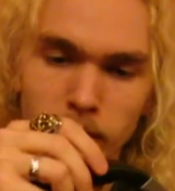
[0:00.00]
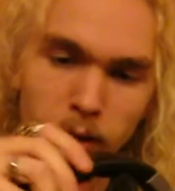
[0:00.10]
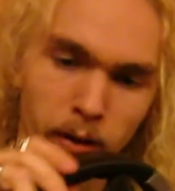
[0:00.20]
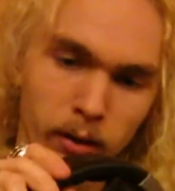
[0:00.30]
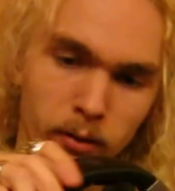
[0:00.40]

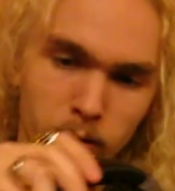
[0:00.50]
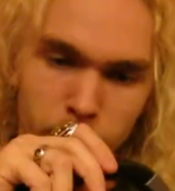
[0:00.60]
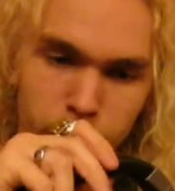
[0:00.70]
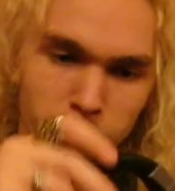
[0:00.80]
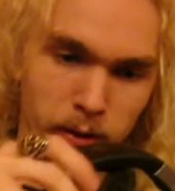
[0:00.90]
leather, or
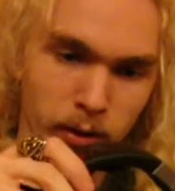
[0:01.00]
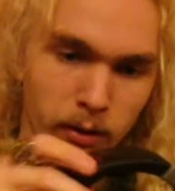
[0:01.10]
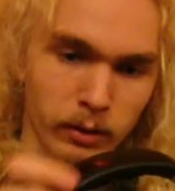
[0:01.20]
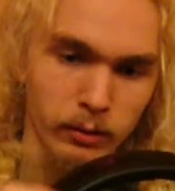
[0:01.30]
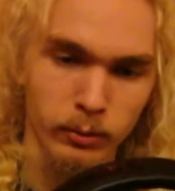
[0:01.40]
fake
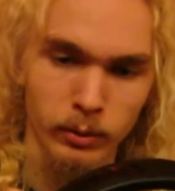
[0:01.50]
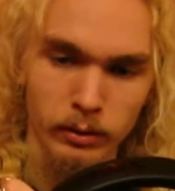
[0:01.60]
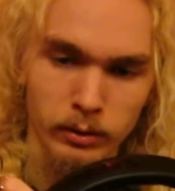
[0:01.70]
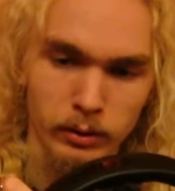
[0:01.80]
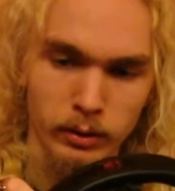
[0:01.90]
leather if you
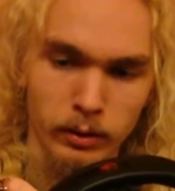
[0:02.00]
will.